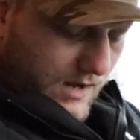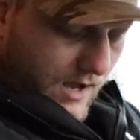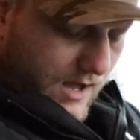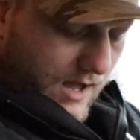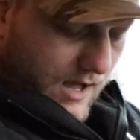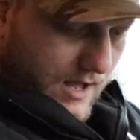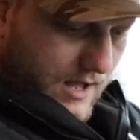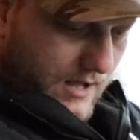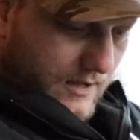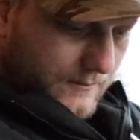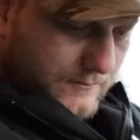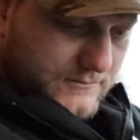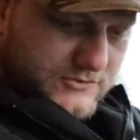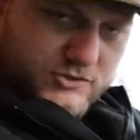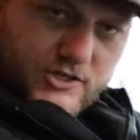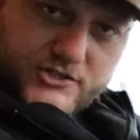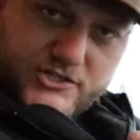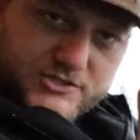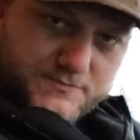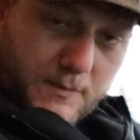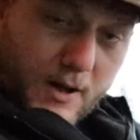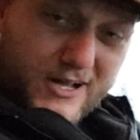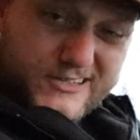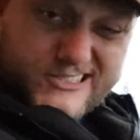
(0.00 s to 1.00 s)
So I
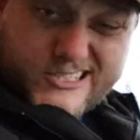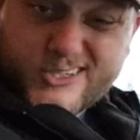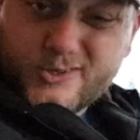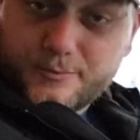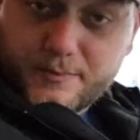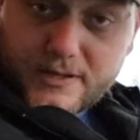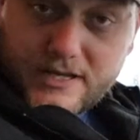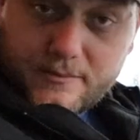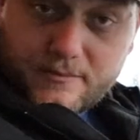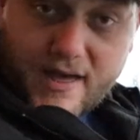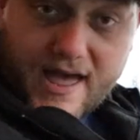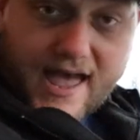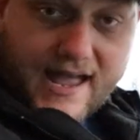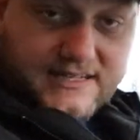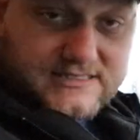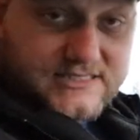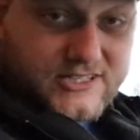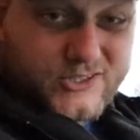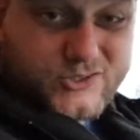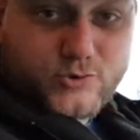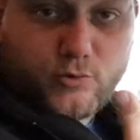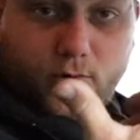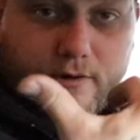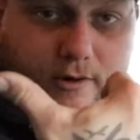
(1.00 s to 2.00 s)
just bought two P mags
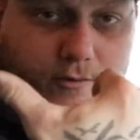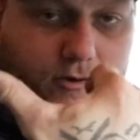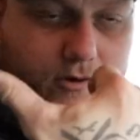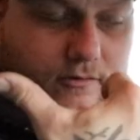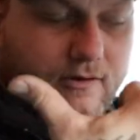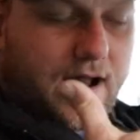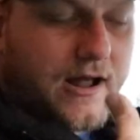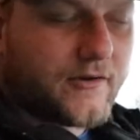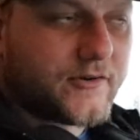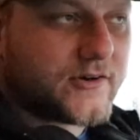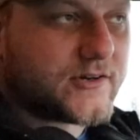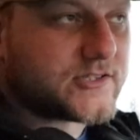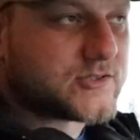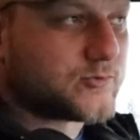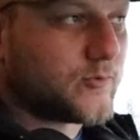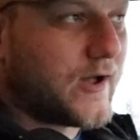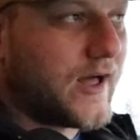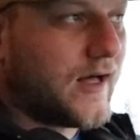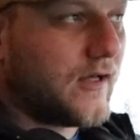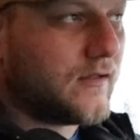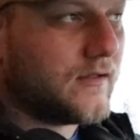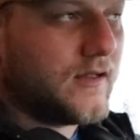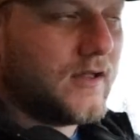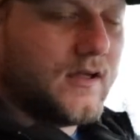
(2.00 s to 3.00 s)
and a 21 rounder as
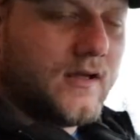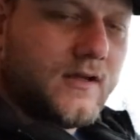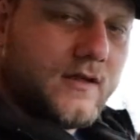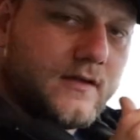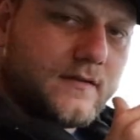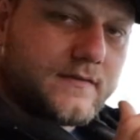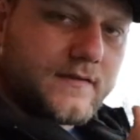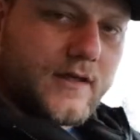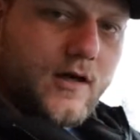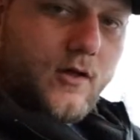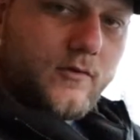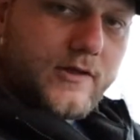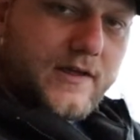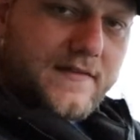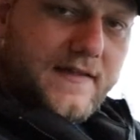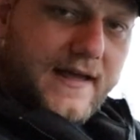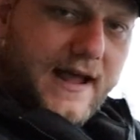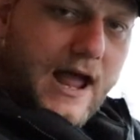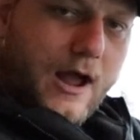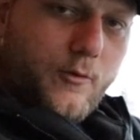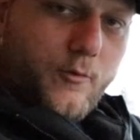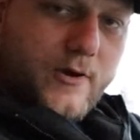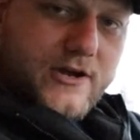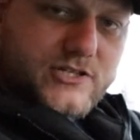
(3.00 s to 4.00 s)
well. The only
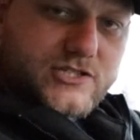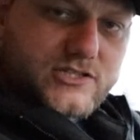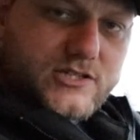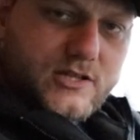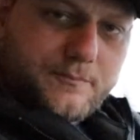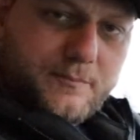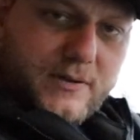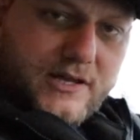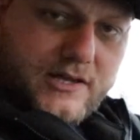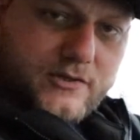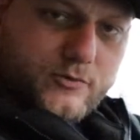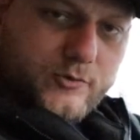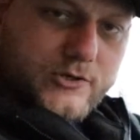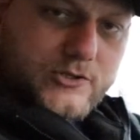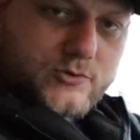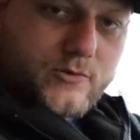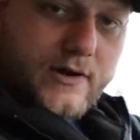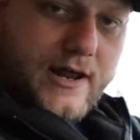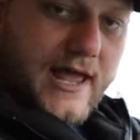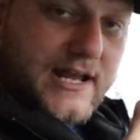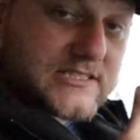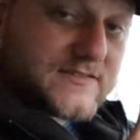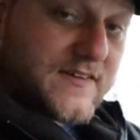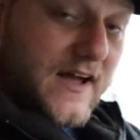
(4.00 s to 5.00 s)
thing I wish the
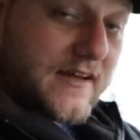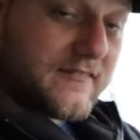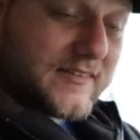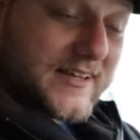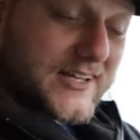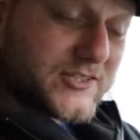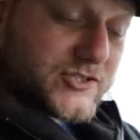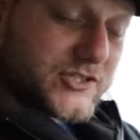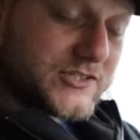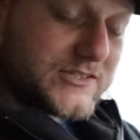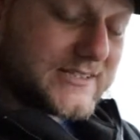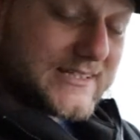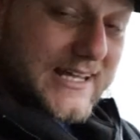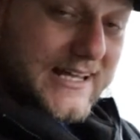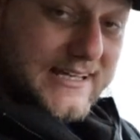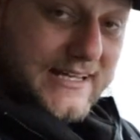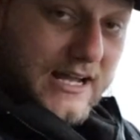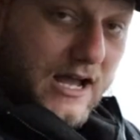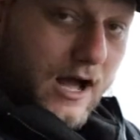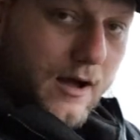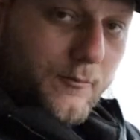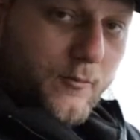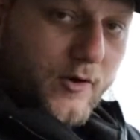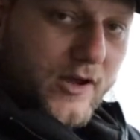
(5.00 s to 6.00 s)
P320 X5 Legion
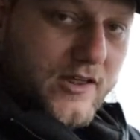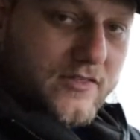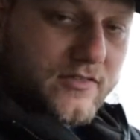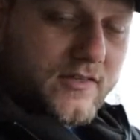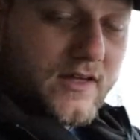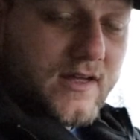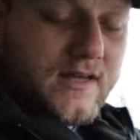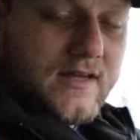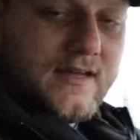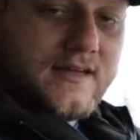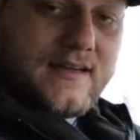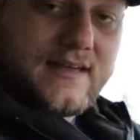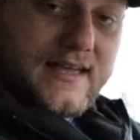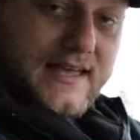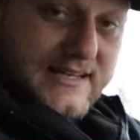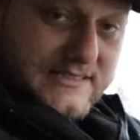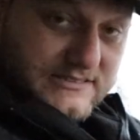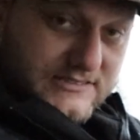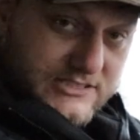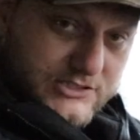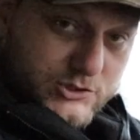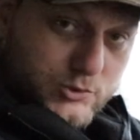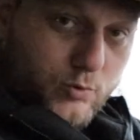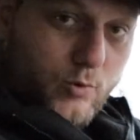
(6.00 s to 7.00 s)
did come with
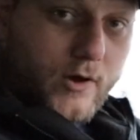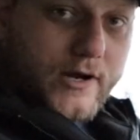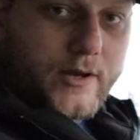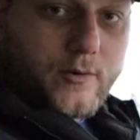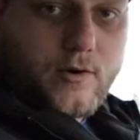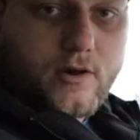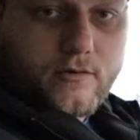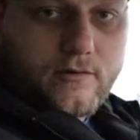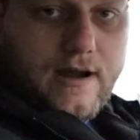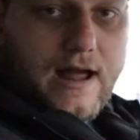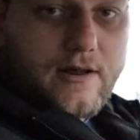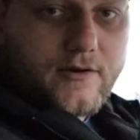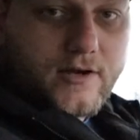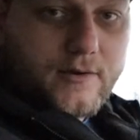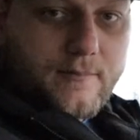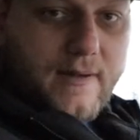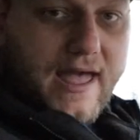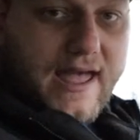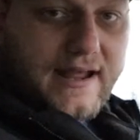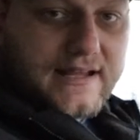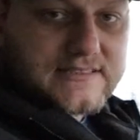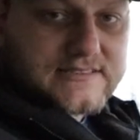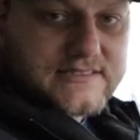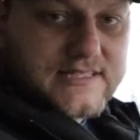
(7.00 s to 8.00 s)
is the 21 rounder
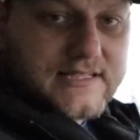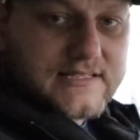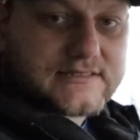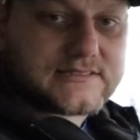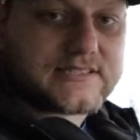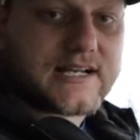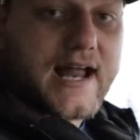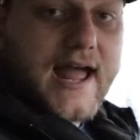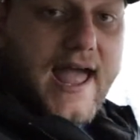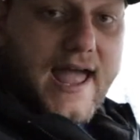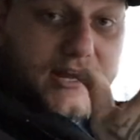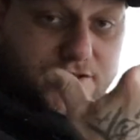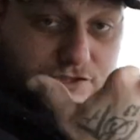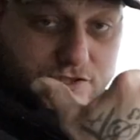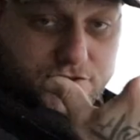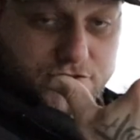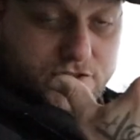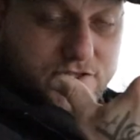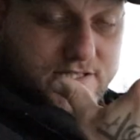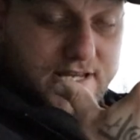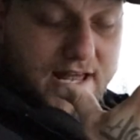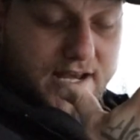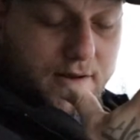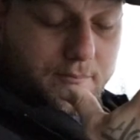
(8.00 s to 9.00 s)
magazines that I actually
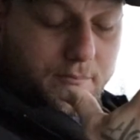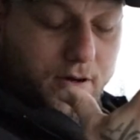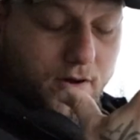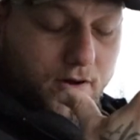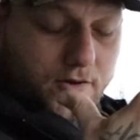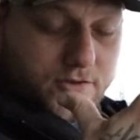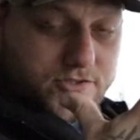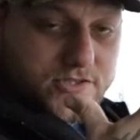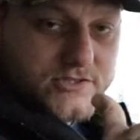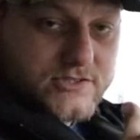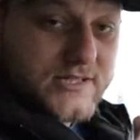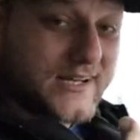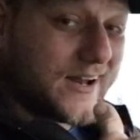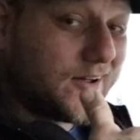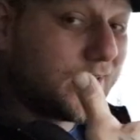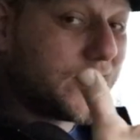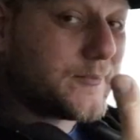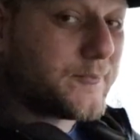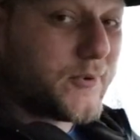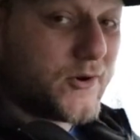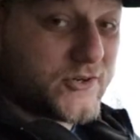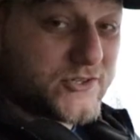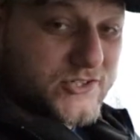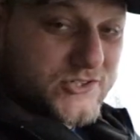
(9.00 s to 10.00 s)
just had to purchase. And I
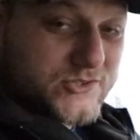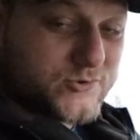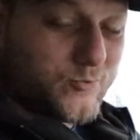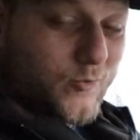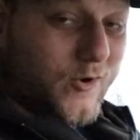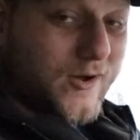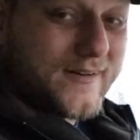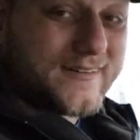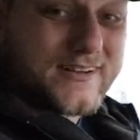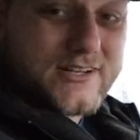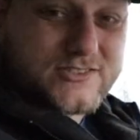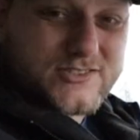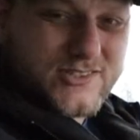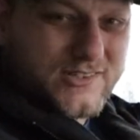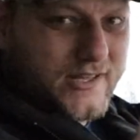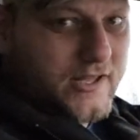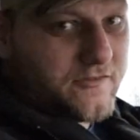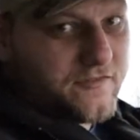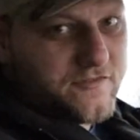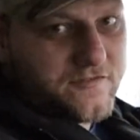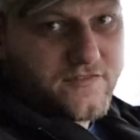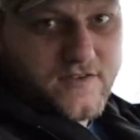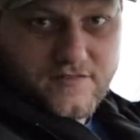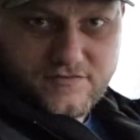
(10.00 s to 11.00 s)
only purchased one because they're
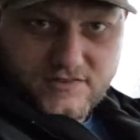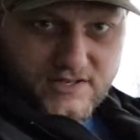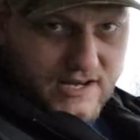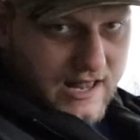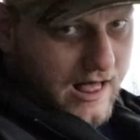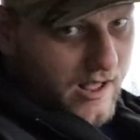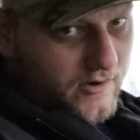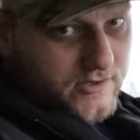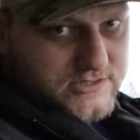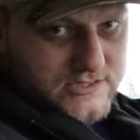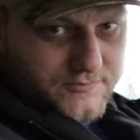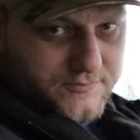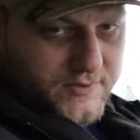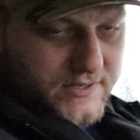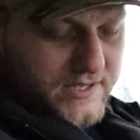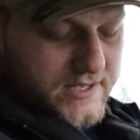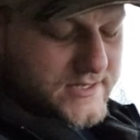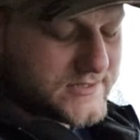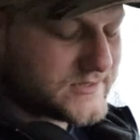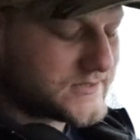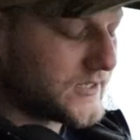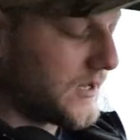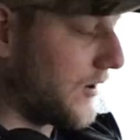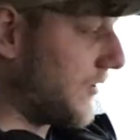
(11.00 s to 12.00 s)
like $50 a
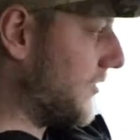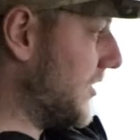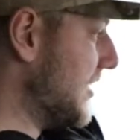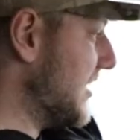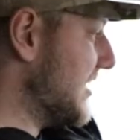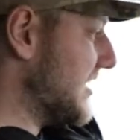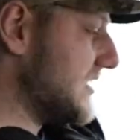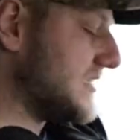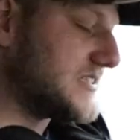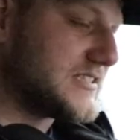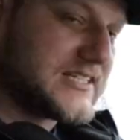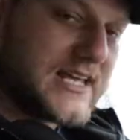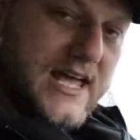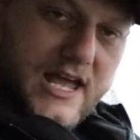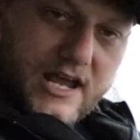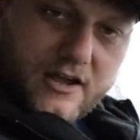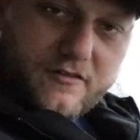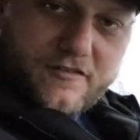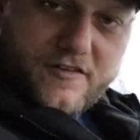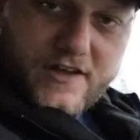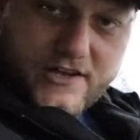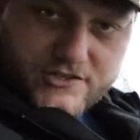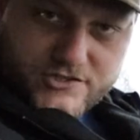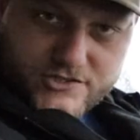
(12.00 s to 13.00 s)
piece. So
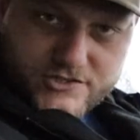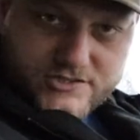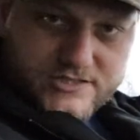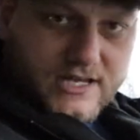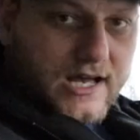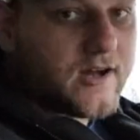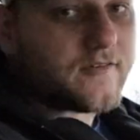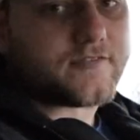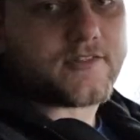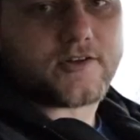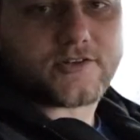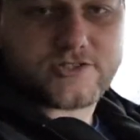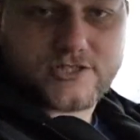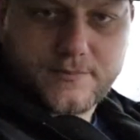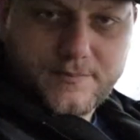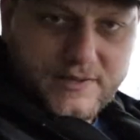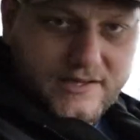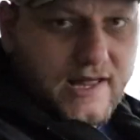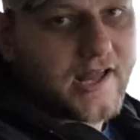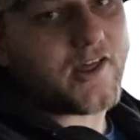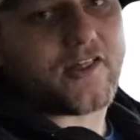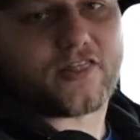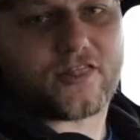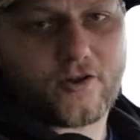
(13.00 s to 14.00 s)
SIG, fix yourself. Those should
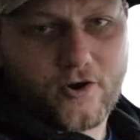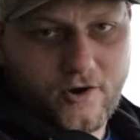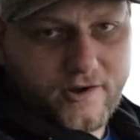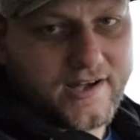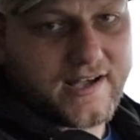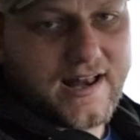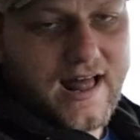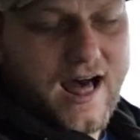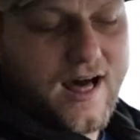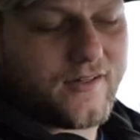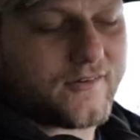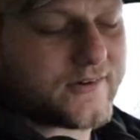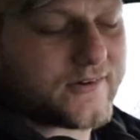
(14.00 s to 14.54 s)
be like $30.